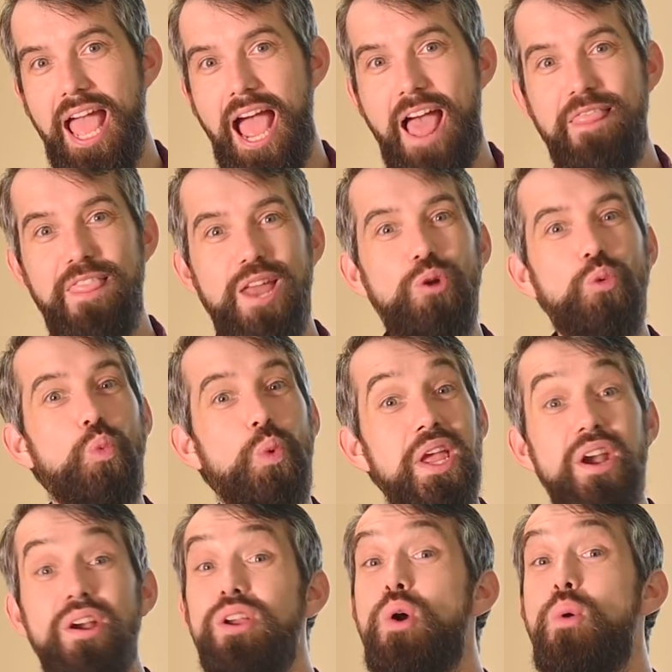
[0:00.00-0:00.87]
And then
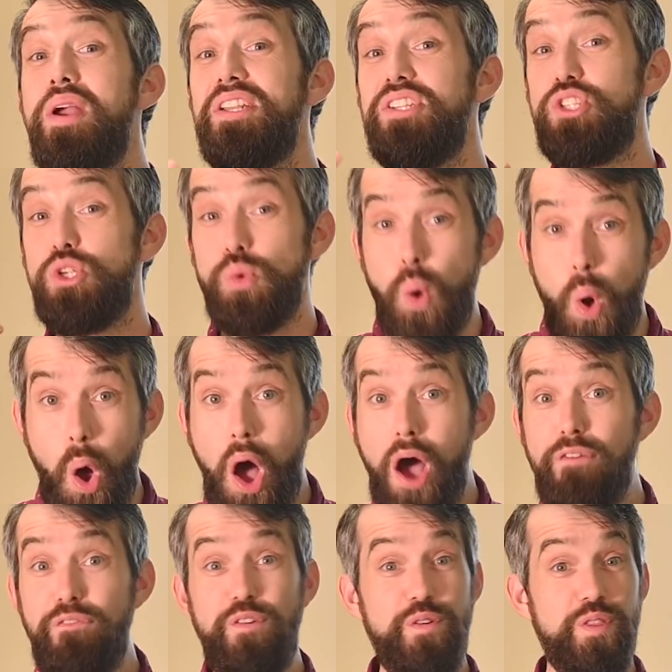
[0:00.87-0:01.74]
we're going to
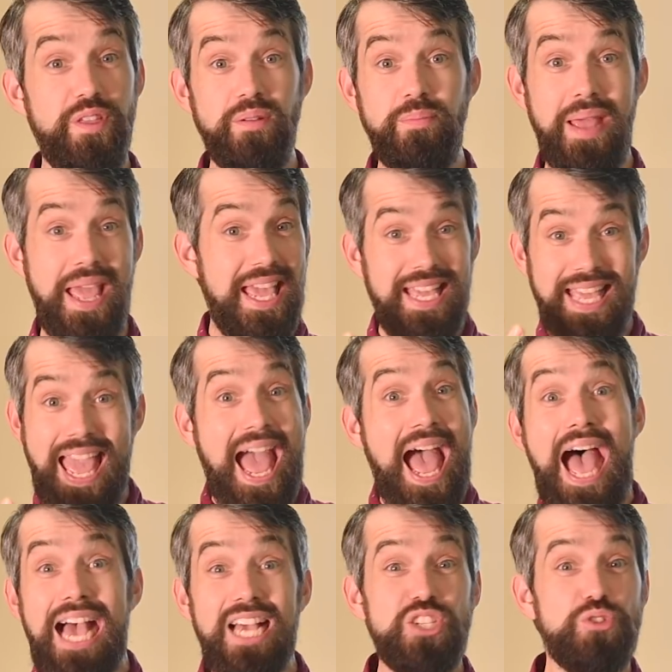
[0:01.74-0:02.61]
offer them a
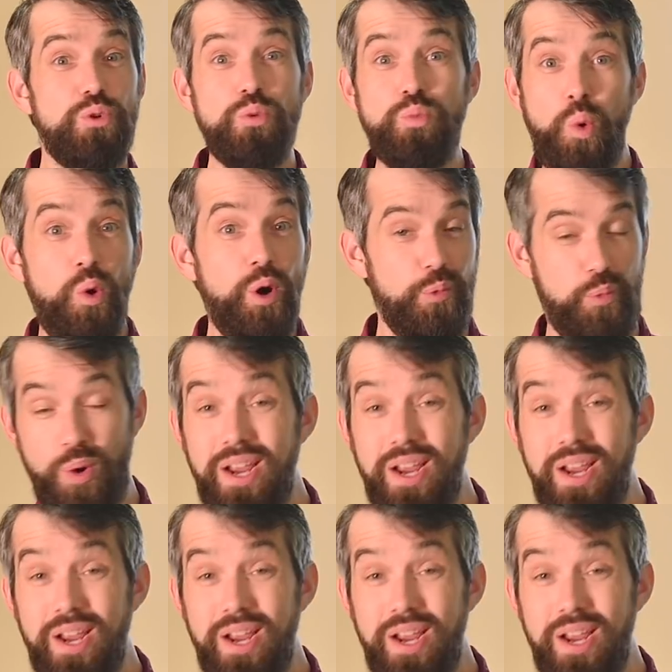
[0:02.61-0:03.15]
cash reward.